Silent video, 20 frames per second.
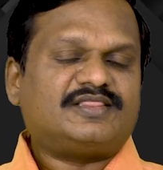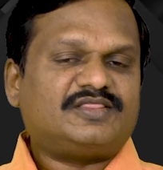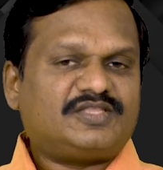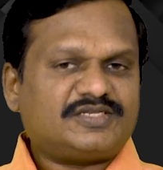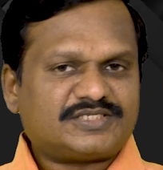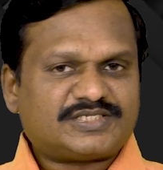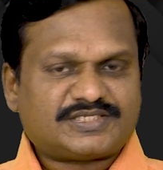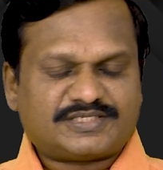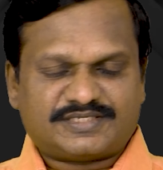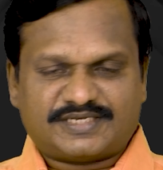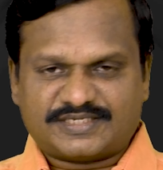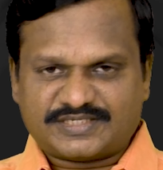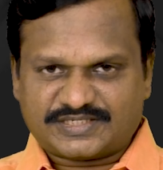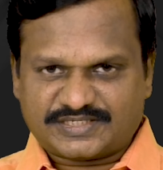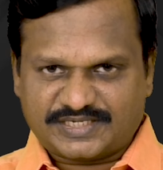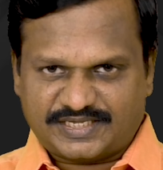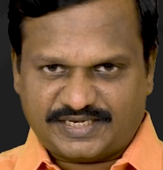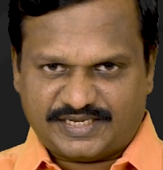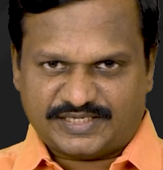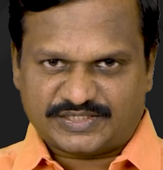This test
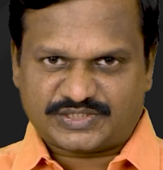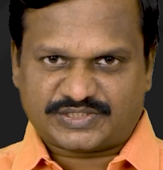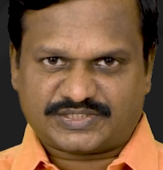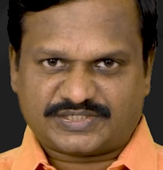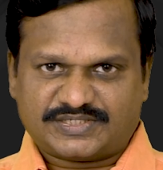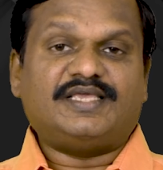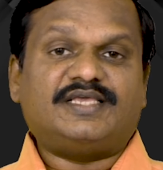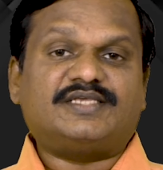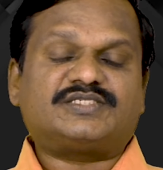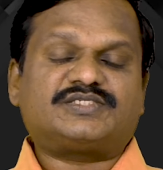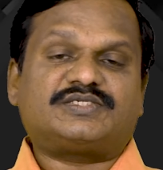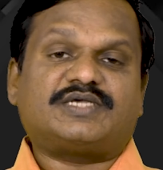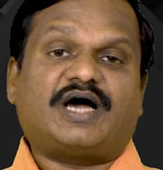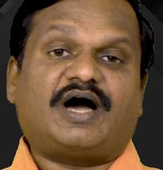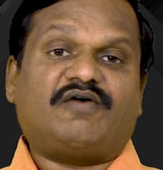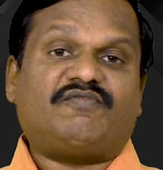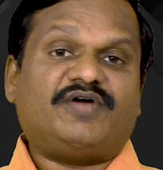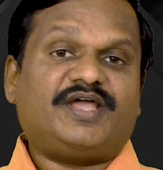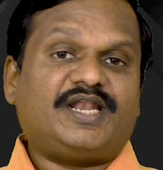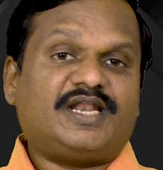series is
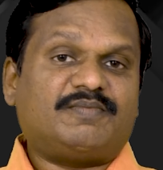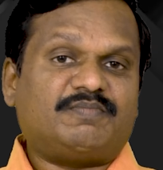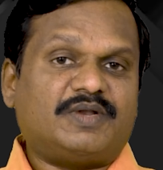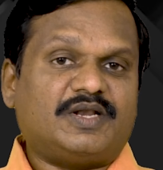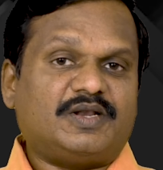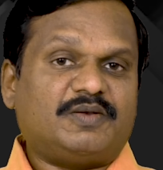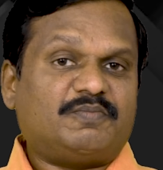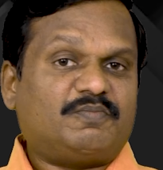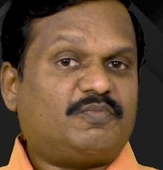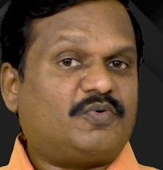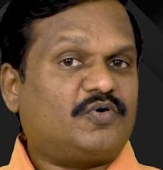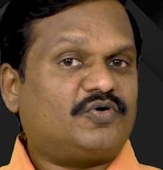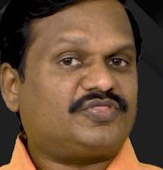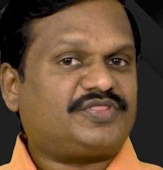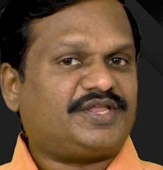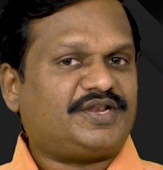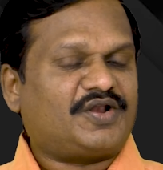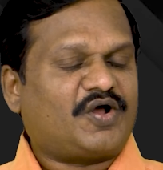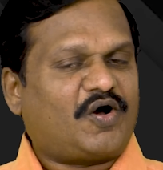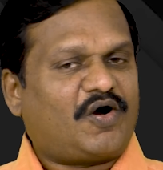available both
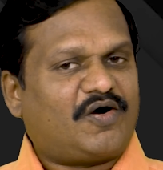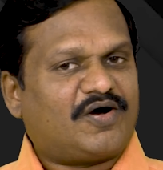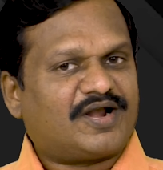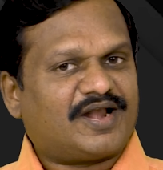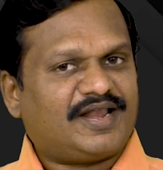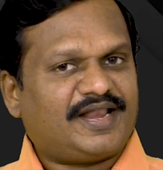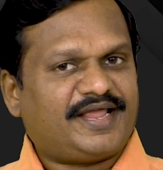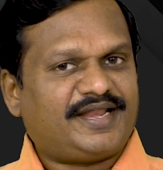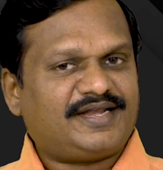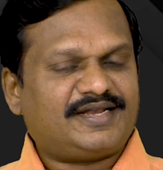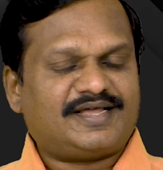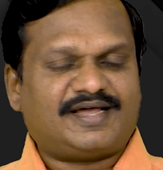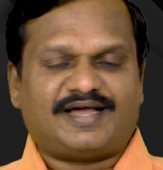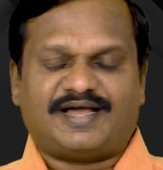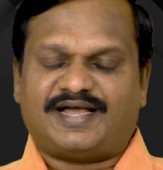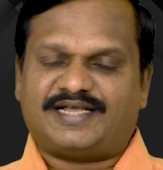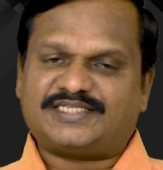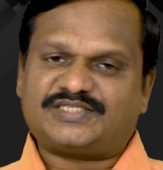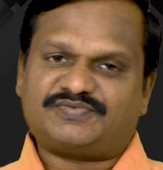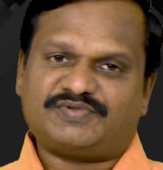in online
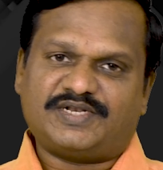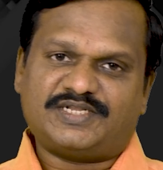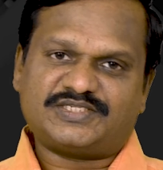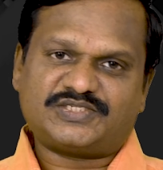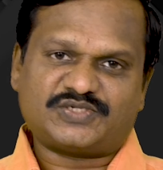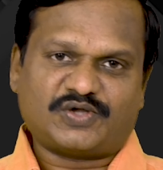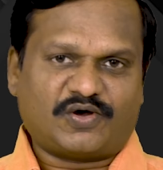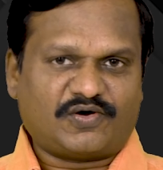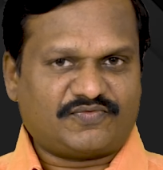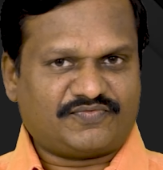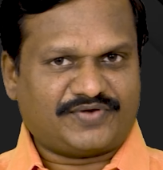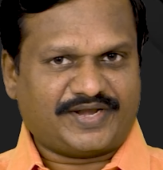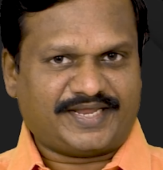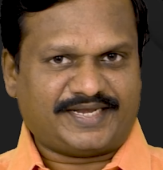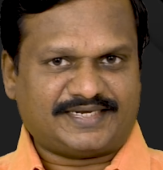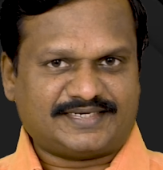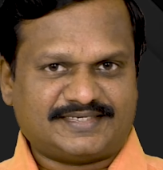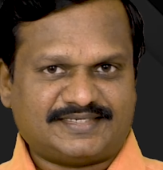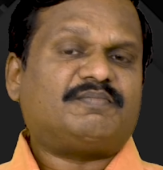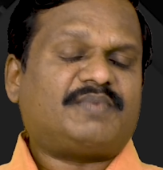as well as
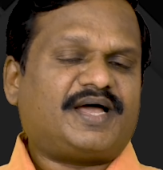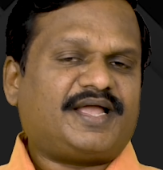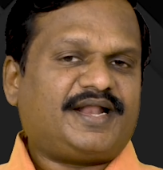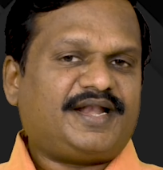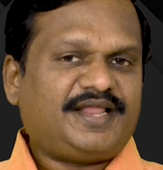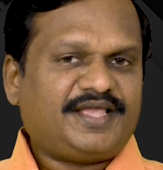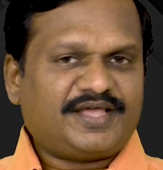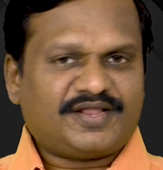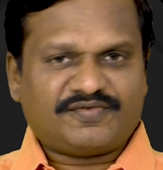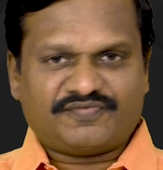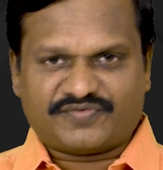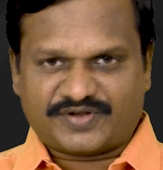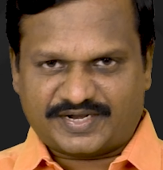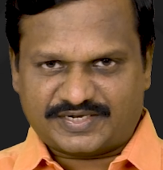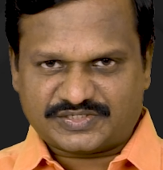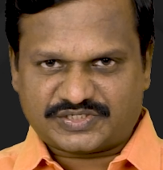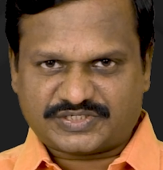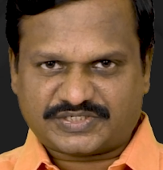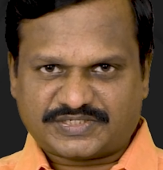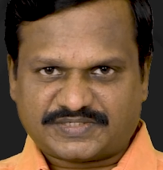offline. My dear
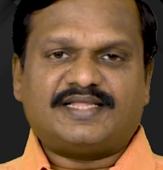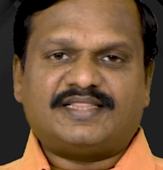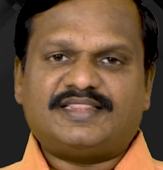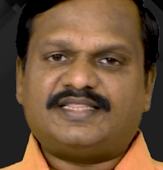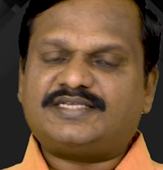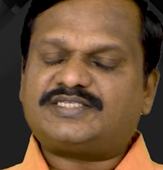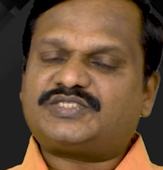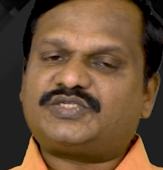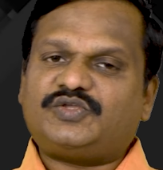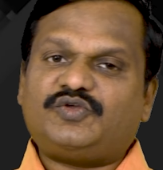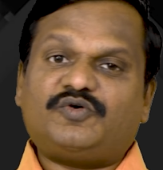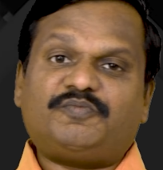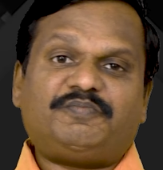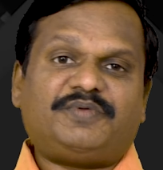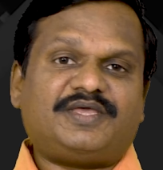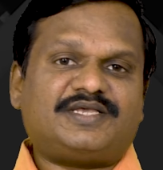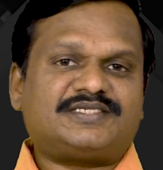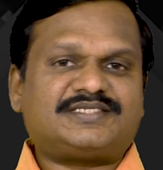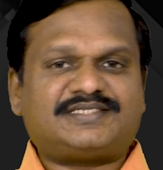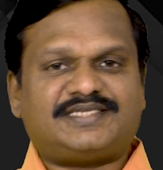friends, this
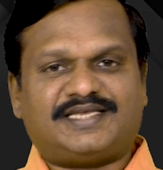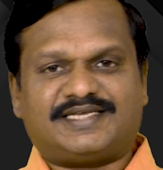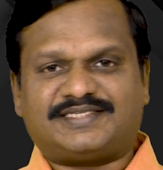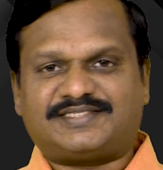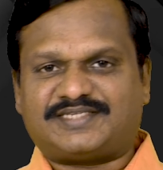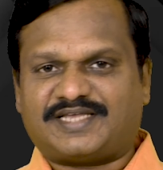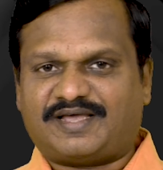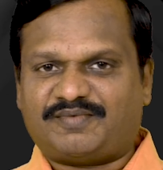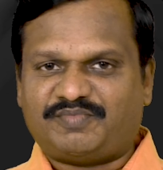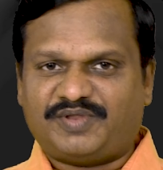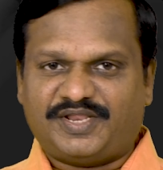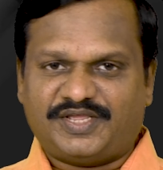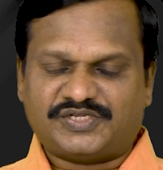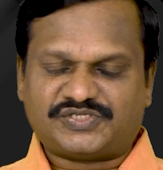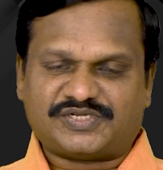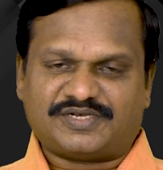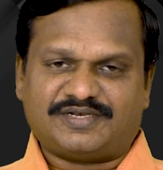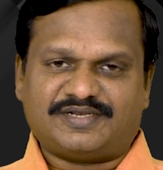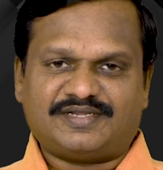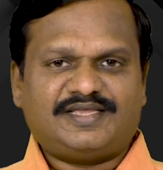UPSC
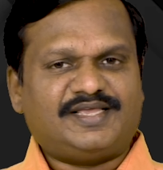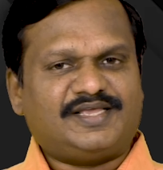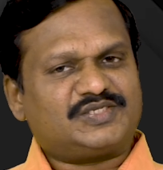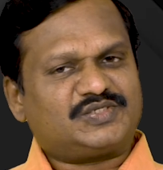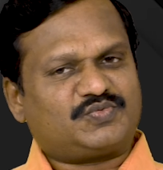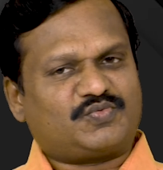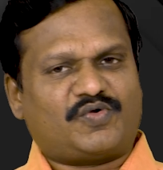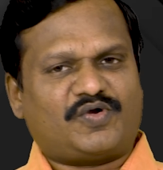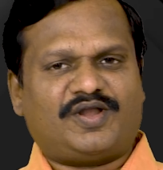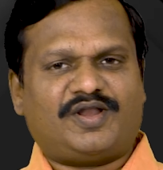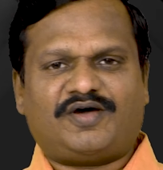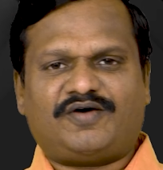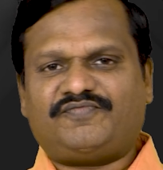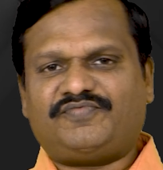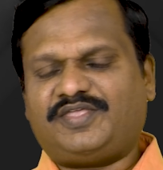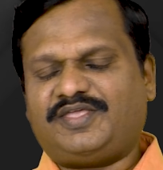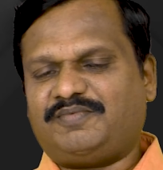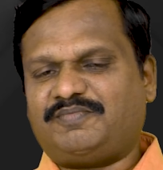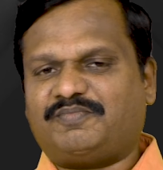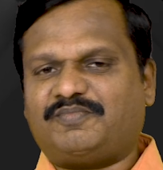examination is one of
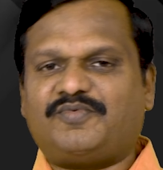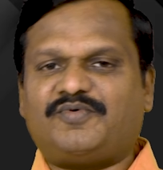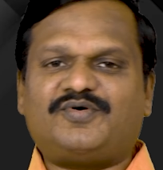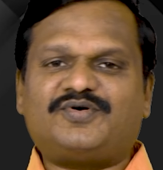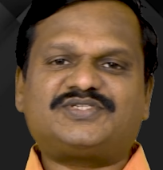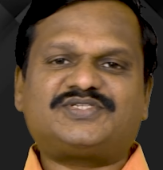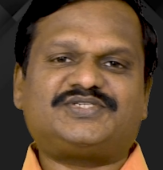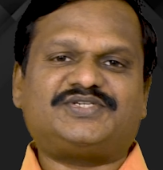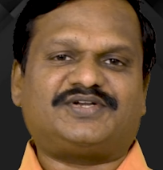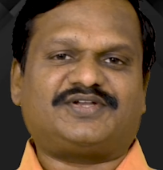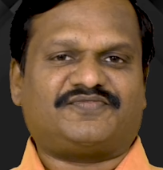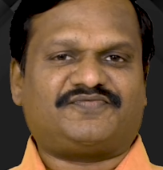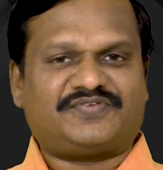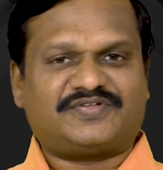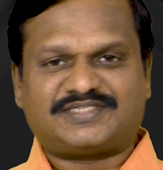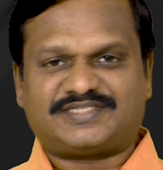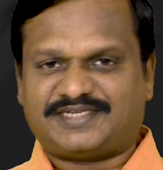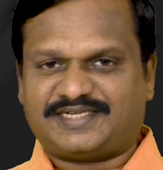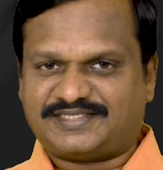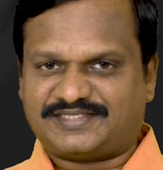the most
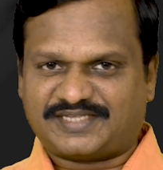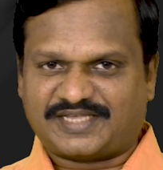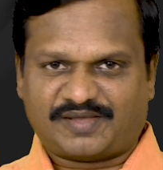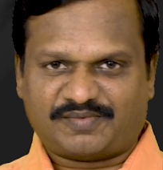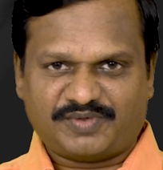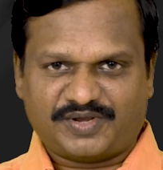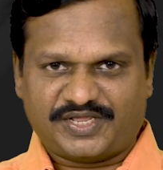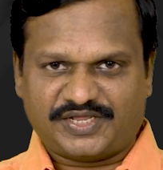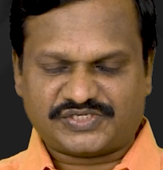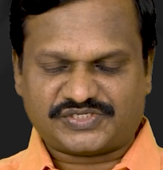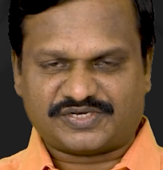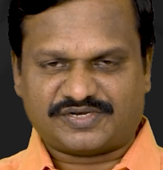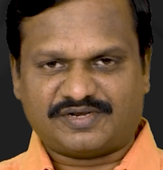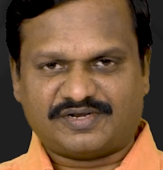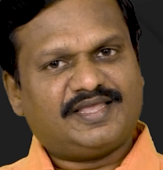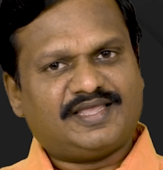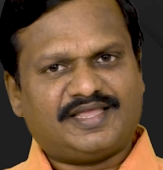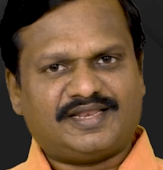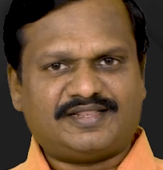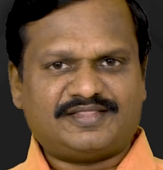toughest examination
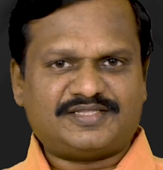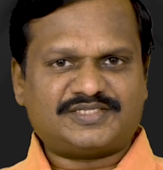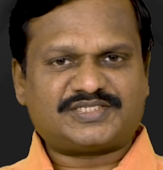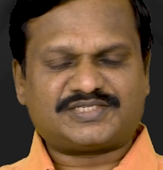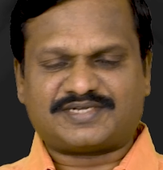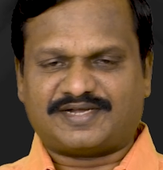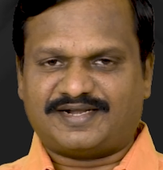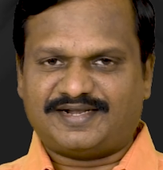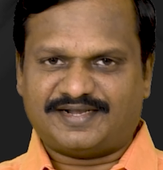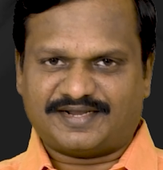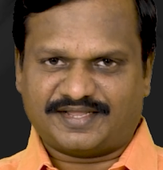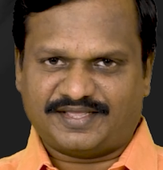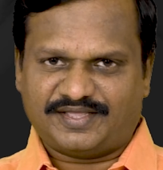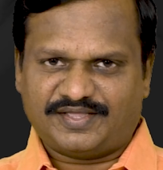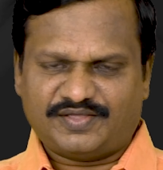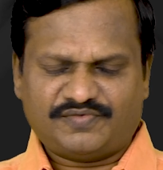in this country